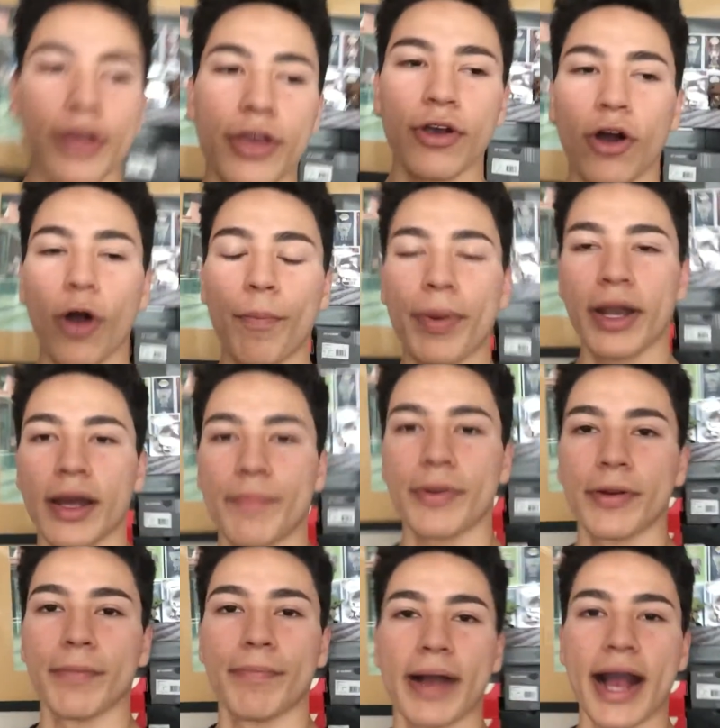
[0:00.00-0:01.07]
you open up
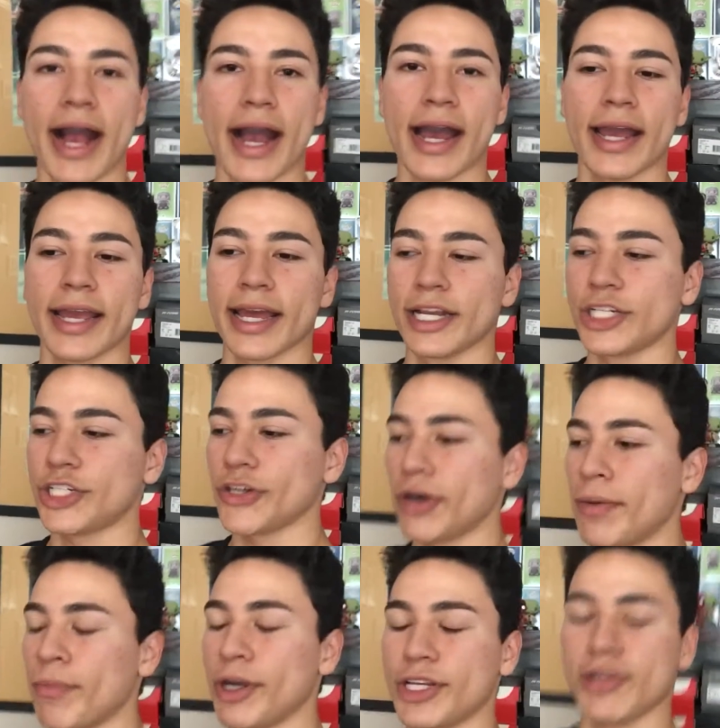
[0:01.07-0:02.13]
your bag and show
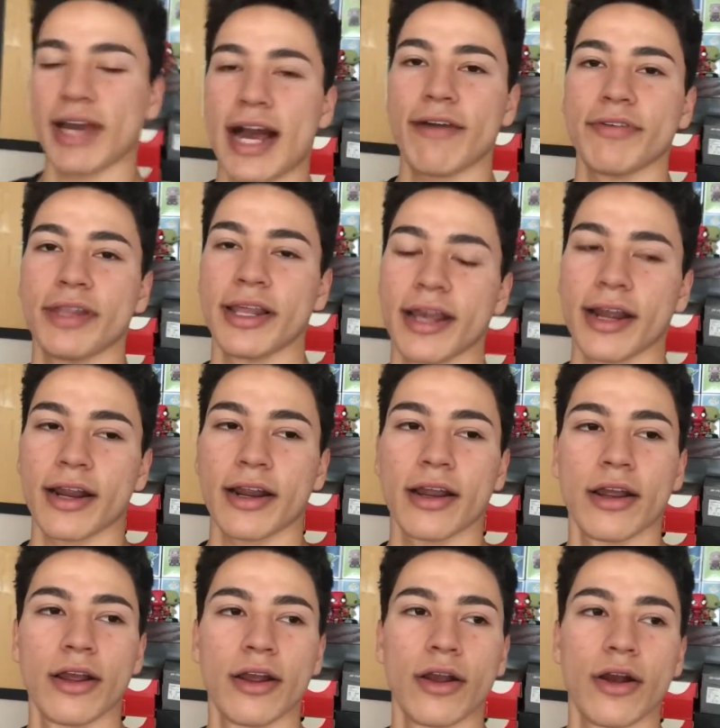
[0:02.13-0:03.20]
them what you have in there,
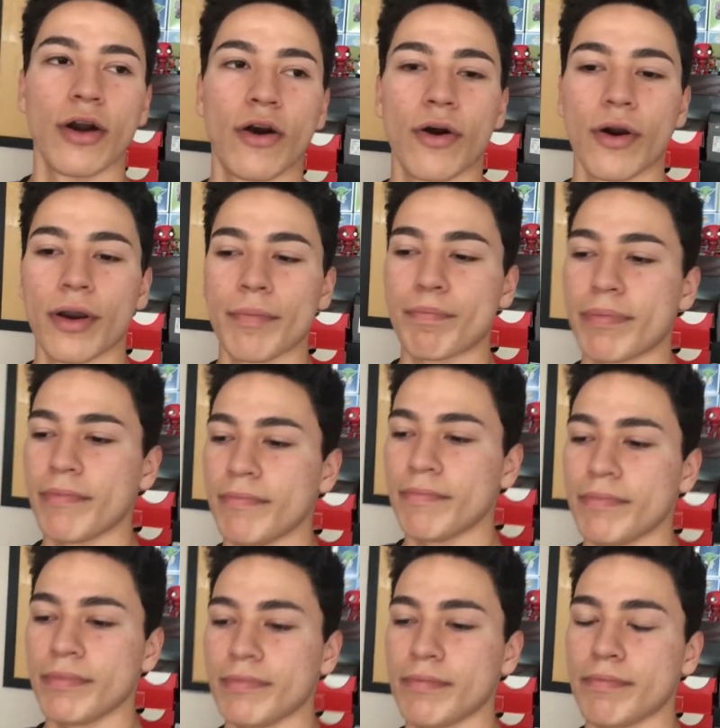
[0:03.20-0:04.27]
or
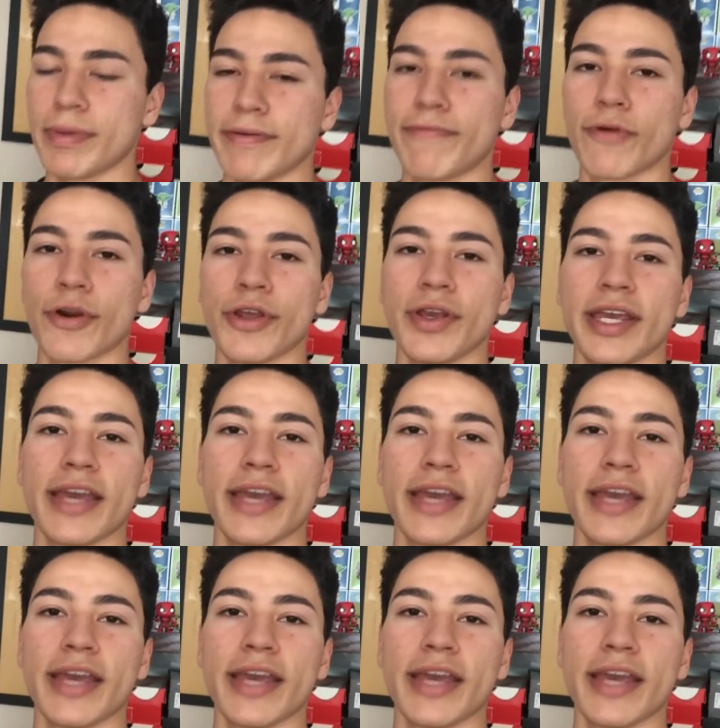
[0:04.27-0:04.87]
before you